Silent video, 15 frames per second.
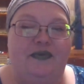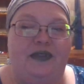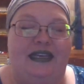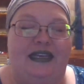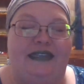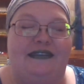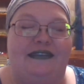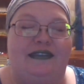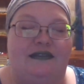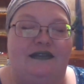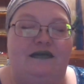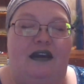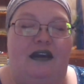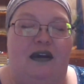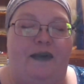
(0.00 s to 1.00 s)

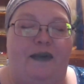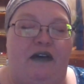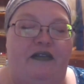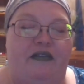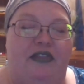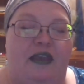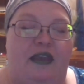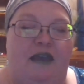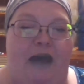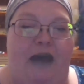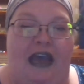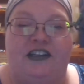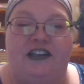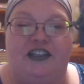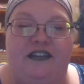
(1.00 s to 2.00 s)
It's about the
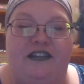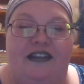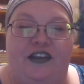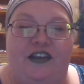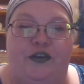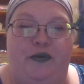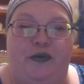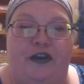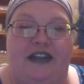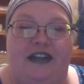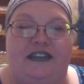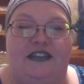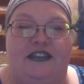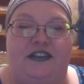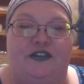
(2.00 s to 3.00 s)
passion that you put
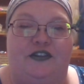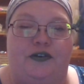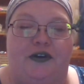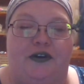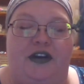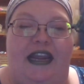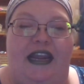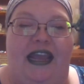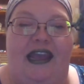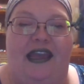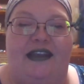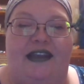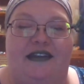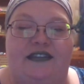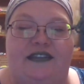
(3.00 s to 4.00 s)
into the story,
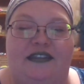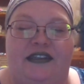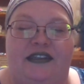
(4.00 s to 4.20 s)
and